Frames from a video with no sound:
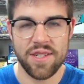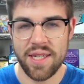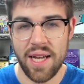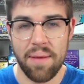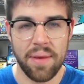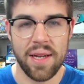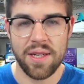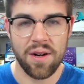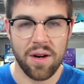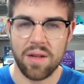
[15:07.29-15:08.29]
and got me
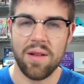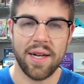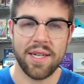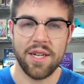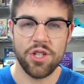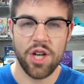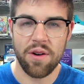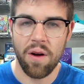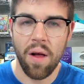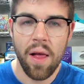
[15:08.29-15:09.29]
into card collecting in
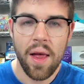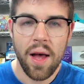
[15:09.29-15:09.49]
general.